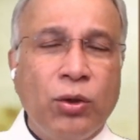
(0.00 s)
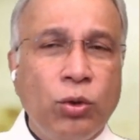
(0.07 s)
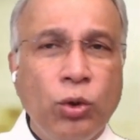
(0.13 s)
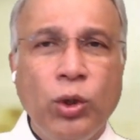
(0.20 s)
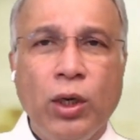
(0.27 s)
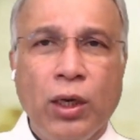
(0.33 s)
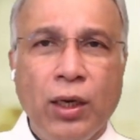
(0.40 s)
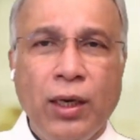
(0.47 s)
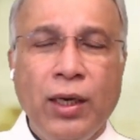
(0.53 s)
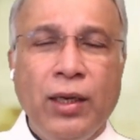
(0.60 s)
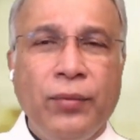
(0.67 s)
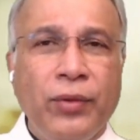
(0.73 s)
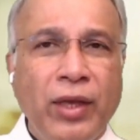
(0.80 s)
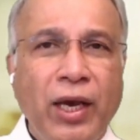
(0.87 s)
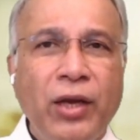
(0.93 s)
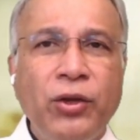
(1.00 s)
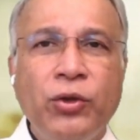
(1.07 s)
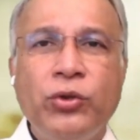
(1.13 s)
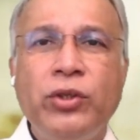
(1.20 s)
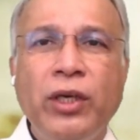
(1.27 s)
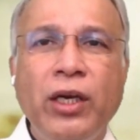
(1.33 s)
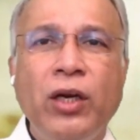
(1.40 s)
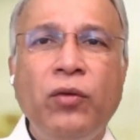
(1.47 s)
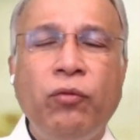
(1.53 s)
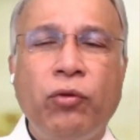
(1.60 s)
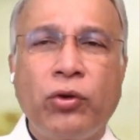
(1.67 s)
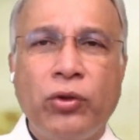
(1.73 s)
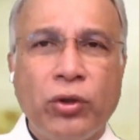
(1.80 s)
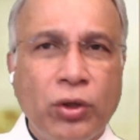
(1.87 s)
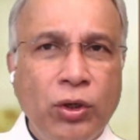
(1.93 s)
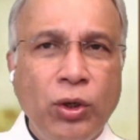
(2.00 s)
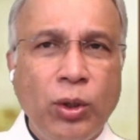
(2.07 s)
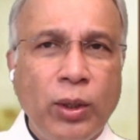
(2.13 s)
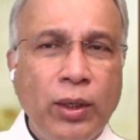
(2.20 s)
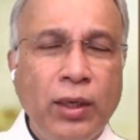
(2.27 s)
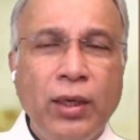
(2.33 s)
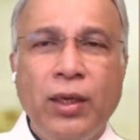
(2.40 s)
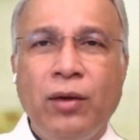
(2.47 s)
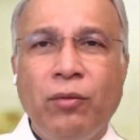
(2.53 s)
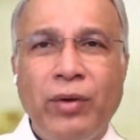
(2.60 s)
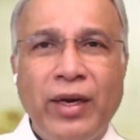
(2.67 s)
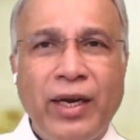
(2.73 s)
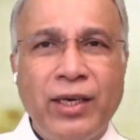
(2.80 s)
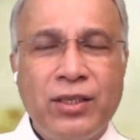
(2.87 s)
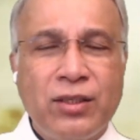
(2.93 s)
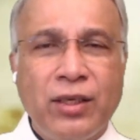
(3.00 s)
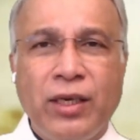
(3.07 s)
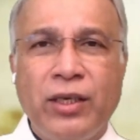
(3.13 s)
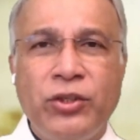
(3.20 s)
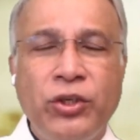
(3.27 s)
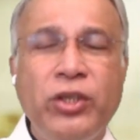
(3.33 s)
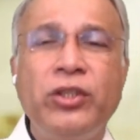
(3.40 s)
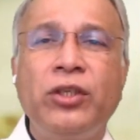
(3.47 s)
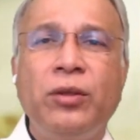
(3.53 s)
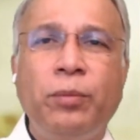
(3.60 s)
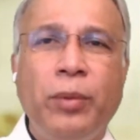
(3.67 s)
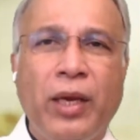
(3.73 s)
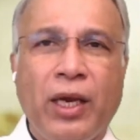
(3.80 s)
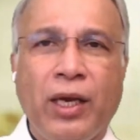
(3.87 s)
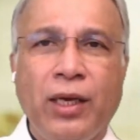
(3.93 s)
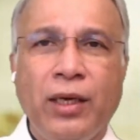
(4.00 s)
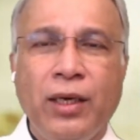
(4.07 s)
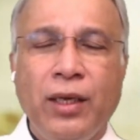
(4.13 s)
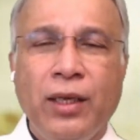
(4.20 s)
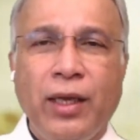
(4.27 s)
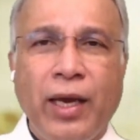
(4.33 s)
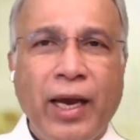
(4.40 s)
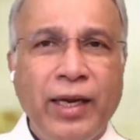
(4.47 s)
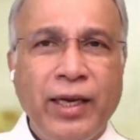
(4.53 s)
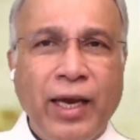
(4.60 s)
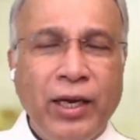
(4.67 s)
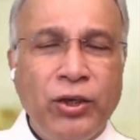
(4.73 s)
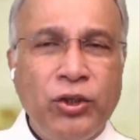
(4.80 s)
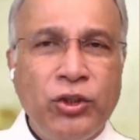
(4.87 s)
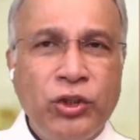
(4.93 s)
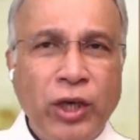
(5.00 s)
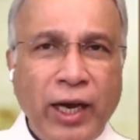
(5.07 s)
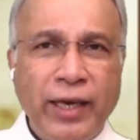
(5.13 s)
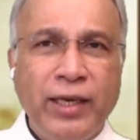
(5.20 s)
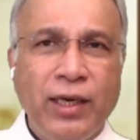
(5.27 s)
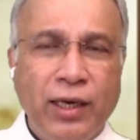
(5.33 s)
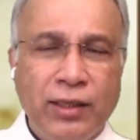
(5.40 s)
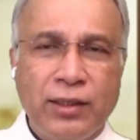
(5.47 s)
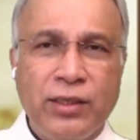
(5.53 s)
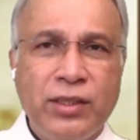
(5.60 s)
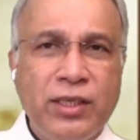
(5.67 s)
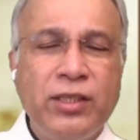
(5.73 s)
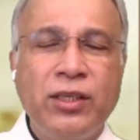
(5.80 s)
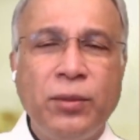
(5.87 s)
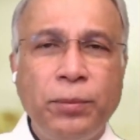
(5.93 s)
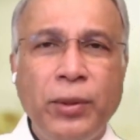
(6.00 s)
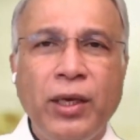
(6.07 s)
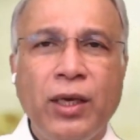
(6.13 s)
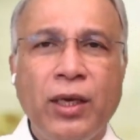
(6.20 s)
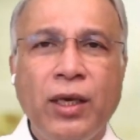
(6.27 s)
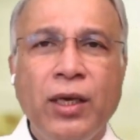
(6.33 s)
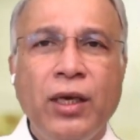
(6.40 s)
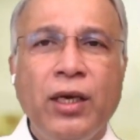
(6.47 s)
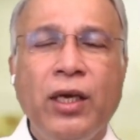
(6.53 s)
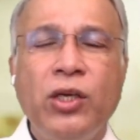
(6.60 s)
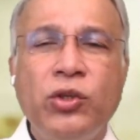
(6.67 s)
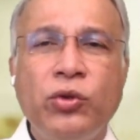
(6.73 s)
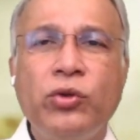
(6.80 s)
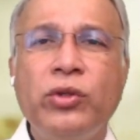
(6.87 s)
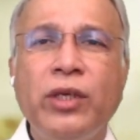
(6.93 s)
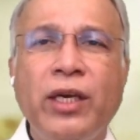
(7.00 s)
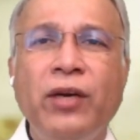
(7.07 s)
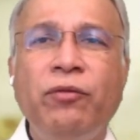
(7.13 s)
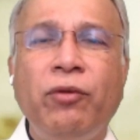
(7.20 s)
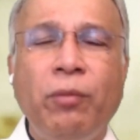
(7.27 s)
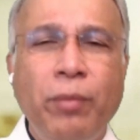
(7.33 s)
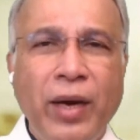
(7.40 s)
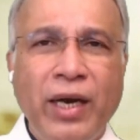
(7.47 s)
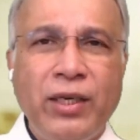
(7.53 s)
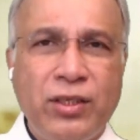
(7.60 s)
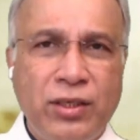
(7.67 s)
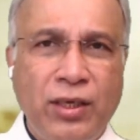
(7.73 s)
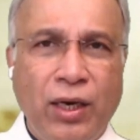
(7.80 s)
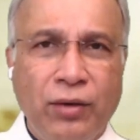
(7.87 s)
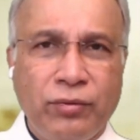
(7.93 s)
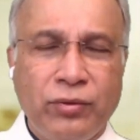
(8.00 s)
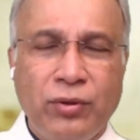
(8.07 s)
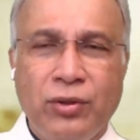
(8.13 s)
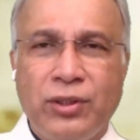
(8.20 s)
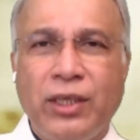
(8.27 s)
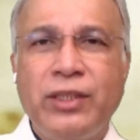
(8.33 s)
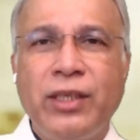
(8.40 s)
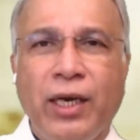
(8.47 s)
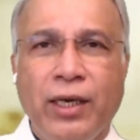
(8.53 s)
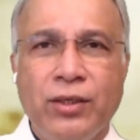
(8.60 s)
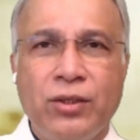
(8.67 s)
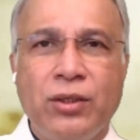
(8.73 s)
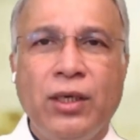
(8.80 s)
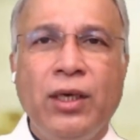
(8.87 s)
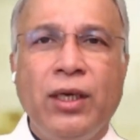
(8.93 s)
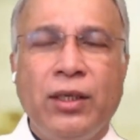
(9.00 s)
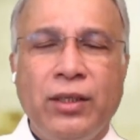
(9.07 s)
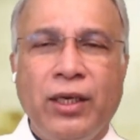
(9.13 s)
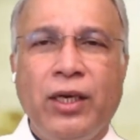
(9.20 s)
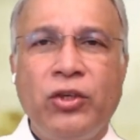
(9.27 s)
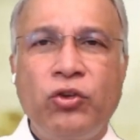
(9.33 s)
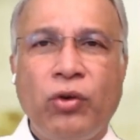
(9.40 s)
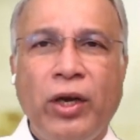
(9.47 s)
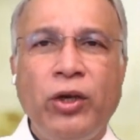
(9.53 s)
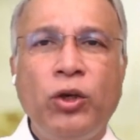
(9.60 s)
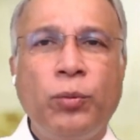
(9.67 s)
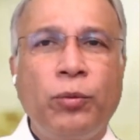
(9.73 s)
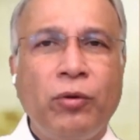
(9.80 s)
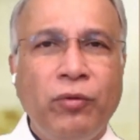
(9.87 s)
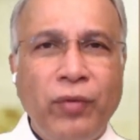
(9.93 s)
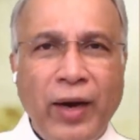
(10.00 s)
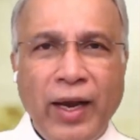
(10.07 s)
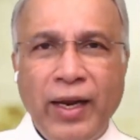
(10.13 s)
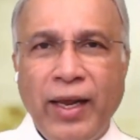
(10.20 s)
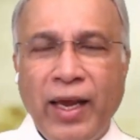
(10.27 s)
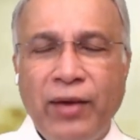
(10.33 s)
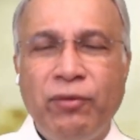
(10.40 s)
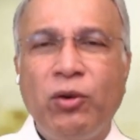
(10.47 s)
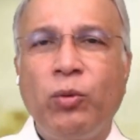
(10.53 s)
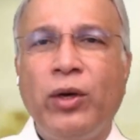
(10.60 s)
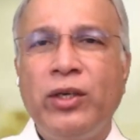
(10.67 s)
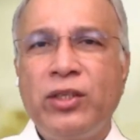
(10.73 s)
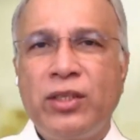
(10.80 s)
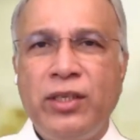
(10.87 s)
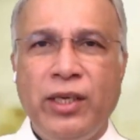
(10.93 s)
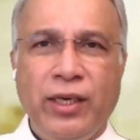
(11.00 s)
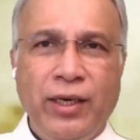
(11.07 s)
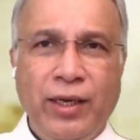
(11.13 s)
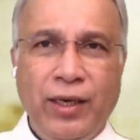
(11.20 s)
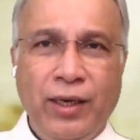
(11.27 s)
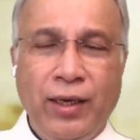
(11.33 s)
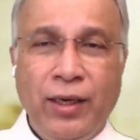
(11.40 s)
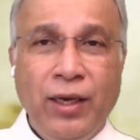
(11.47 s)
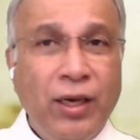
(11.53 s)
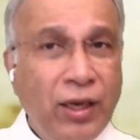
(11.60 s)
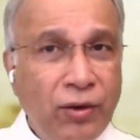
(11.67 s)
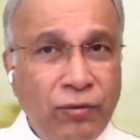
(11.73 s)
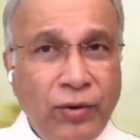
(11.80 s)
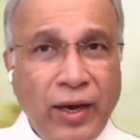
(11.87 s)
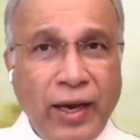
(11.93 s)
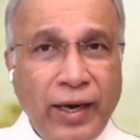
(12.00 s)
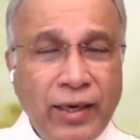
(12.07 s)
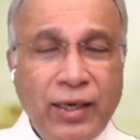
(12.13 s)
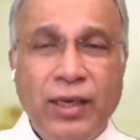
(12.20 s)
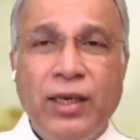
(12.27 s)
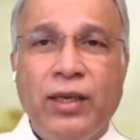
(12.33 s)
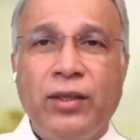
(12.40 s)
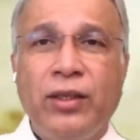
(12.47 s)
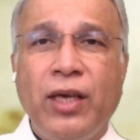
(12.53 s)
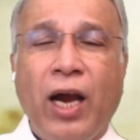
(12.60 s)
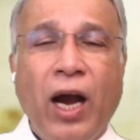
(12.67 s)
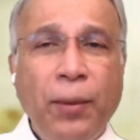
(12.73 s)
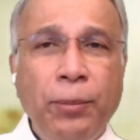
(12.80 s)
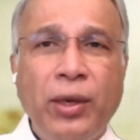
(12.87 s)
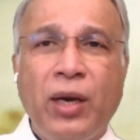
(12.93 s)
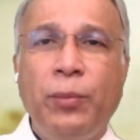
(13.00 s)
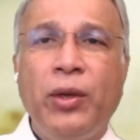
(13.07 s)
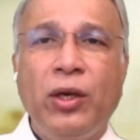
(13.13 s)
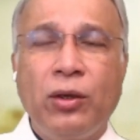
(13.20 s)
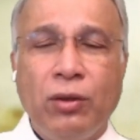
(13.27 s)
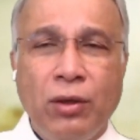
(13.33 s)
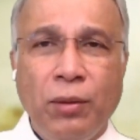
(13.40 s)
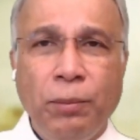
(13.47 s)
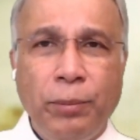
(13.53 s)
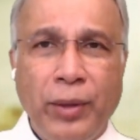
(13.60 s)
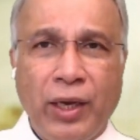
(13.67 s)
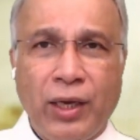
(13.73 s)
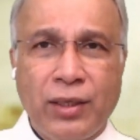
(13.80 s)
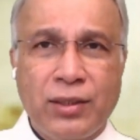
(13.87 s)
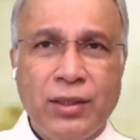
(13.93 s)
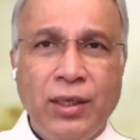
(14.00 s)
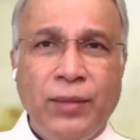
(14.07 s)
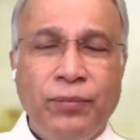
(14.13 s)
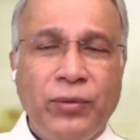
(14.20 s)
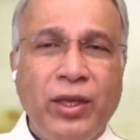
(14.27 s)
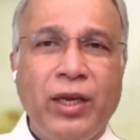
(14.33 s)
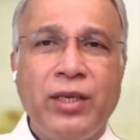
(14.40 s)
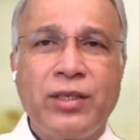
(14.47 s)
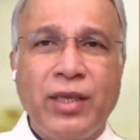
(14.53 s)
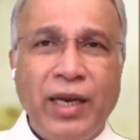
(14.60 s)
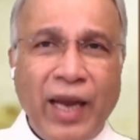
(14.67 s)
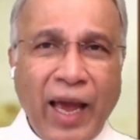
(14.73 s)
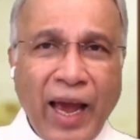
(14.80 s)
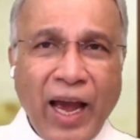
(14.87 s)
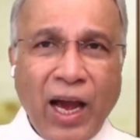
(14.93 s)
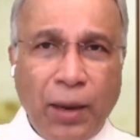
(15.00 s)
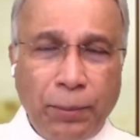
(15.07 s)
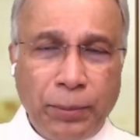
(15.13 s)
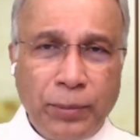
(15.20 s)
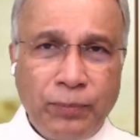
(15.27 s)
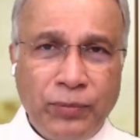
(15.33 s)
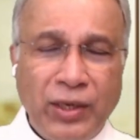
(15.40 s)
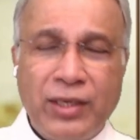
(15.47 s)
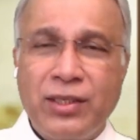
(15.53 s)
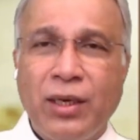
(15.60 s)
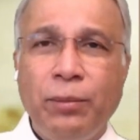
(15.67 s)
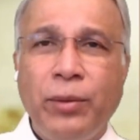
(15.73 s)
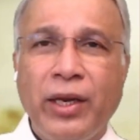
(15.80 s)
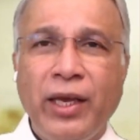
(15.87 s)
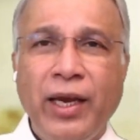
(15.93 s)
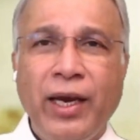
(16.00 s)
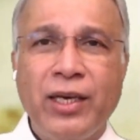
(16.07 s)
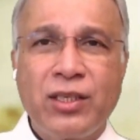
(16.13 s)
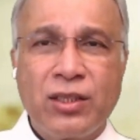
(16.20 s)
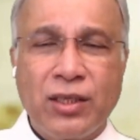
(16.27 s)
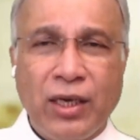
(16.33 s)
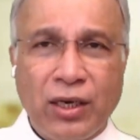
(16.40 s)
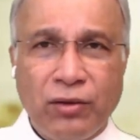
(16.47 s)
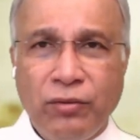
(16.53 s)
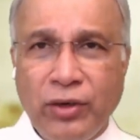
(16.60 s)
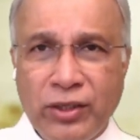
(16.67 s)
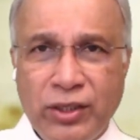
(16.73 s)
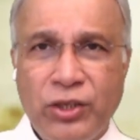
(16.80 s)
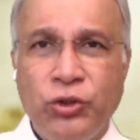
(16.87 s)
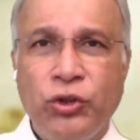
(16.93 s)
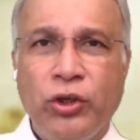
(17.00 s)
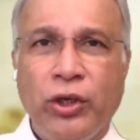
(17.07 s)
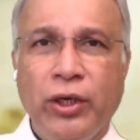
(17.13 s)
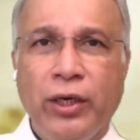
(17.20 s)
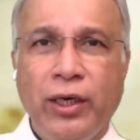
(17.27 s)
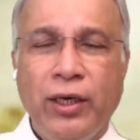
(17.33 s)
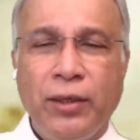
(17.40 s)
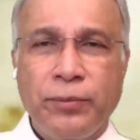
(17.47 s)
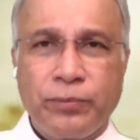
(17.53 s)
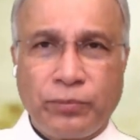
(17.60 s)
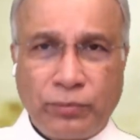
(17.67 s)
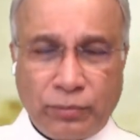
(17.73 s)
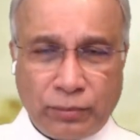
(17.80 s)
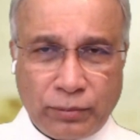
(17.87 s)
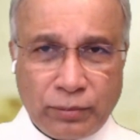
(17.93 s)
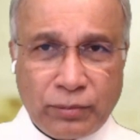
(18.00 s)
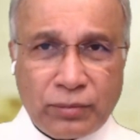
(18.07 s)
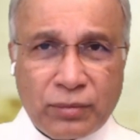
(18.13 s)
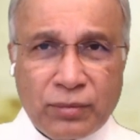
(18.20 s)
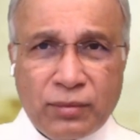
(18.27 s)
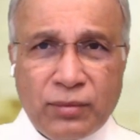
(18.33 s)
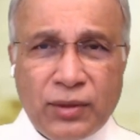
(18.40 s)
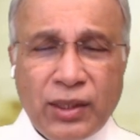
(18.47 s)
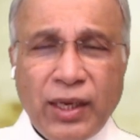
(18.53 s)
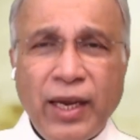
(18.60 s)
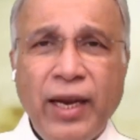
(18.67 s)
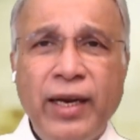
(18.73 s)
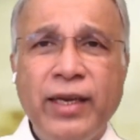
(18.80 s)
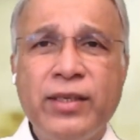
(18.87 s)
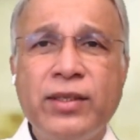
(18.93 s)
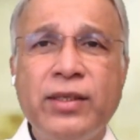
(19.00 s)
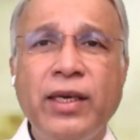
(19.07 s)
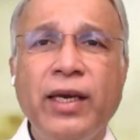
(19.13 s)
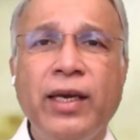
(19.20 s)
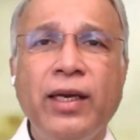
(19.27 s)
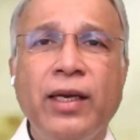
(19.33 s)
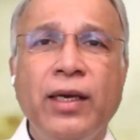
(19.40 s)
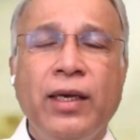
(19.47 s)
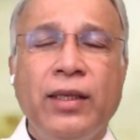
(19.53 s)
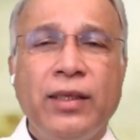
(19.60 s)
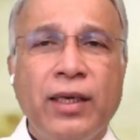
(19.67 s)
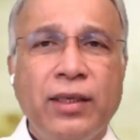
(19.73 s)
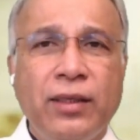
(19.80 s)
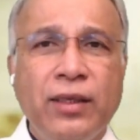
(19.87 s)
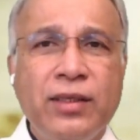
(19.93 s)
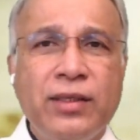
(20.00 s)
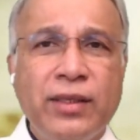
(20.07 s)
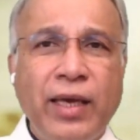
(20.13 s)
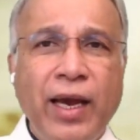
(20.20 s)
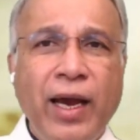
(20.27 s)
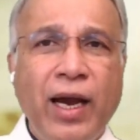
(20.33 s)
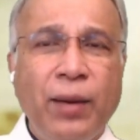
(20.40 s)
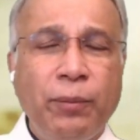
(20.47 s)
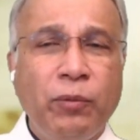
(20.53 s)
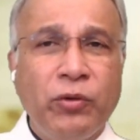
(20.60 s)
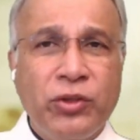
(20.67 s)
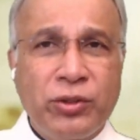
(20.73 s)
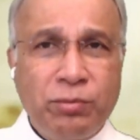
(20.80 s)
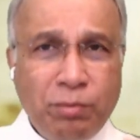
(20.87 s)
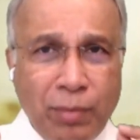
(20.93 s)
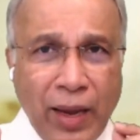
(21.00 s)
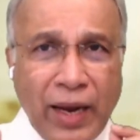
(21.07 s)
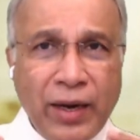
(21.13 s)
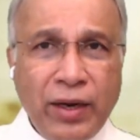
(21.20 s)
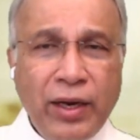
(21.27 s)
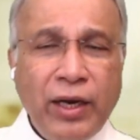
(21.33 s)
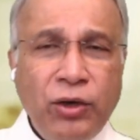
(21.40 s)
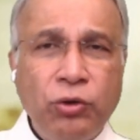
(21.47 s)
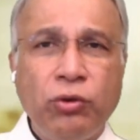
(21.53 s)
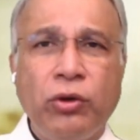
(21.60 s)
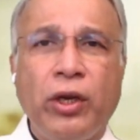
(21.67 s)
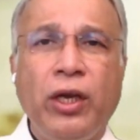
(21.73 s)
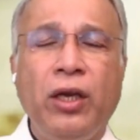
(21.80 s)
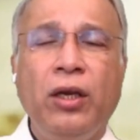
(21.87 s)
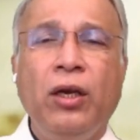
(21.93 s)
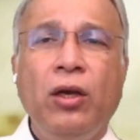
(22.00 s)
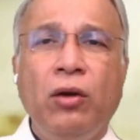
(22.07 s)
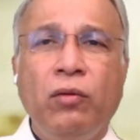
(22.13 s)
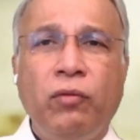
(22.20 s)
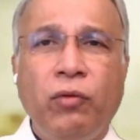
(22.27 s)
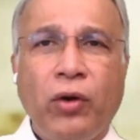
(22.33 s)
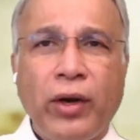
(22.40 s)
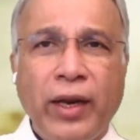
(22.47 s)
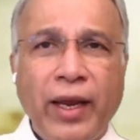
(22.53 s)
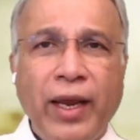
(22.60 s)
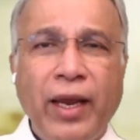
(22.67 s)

google they are using it for the good whereas xi jinping and and china the ccp is using it for bad stuff such as they are trying to profile everyone's dna in fact the upcoming olympics there is an app that somebody has reverse engineered and has said that this app which is mandatory for